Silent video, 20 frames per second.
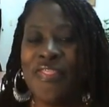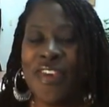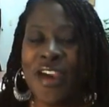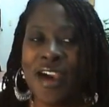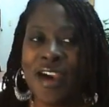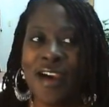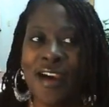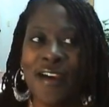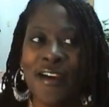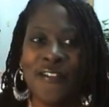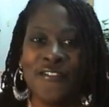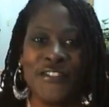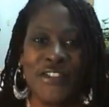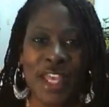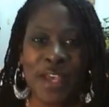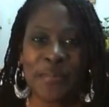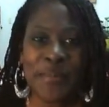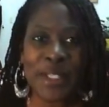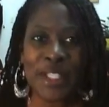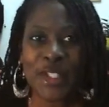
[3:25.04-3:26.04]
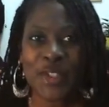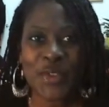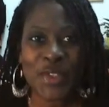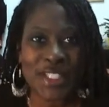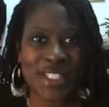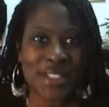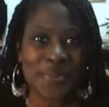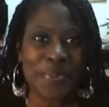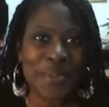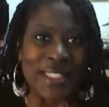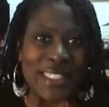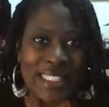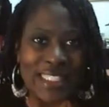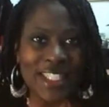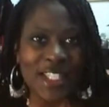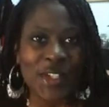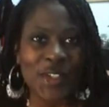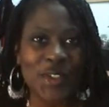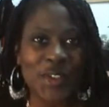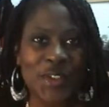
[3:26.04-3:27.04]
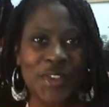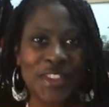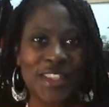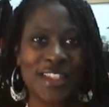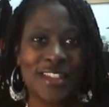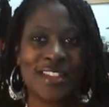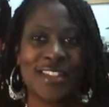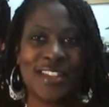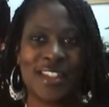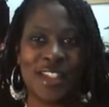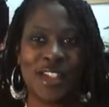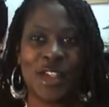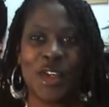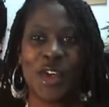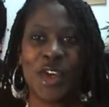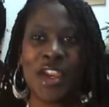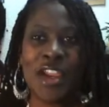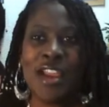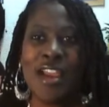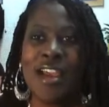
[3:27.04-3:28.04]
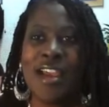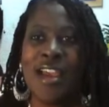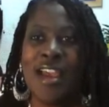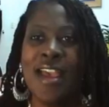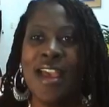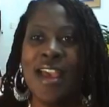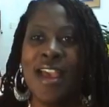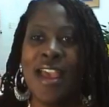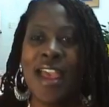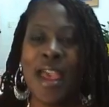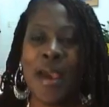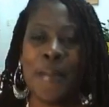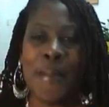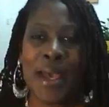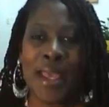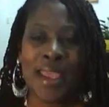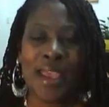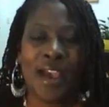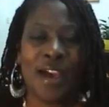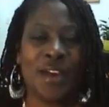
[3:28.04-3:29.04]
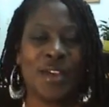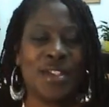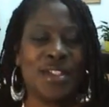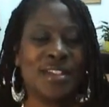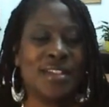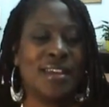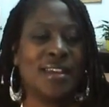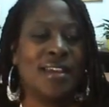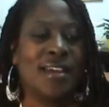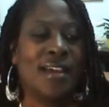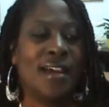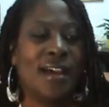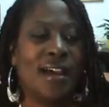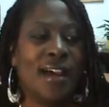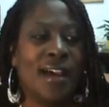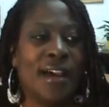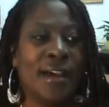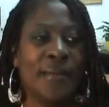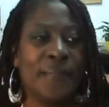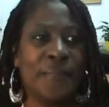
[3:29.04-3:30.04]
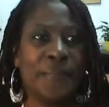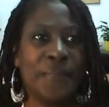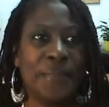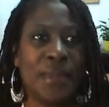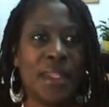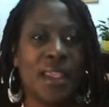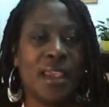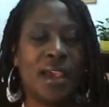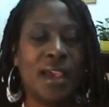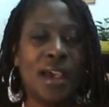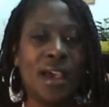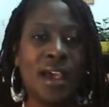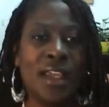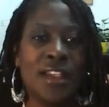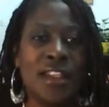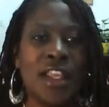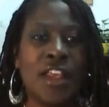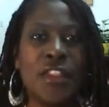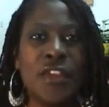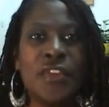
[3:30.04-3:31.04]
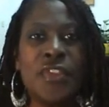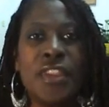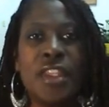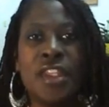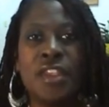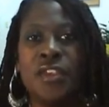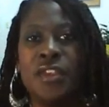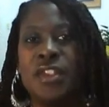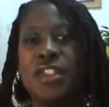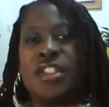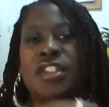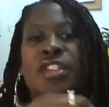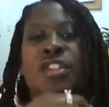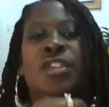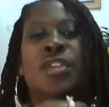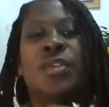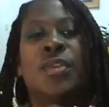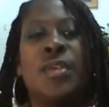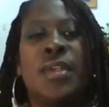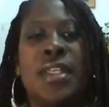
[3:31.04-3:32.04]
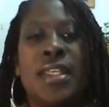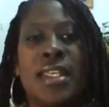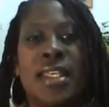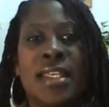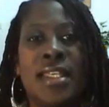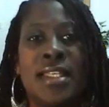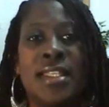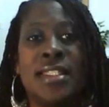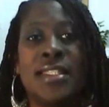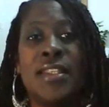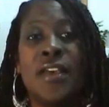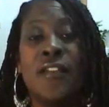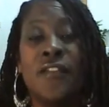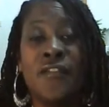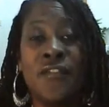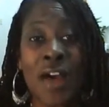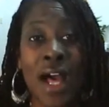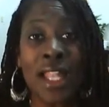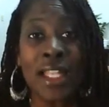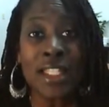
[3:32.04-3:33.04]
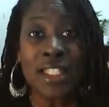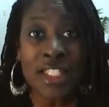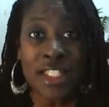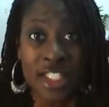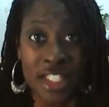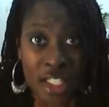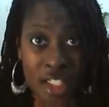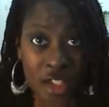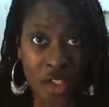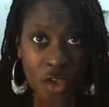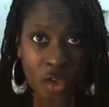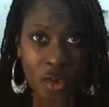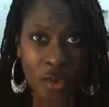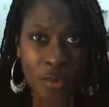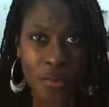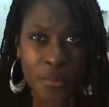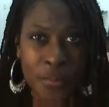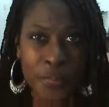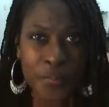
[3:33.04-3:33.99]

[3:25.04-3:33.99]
the family Christmas dinner this year at my house. Another thing you could do is volunteer.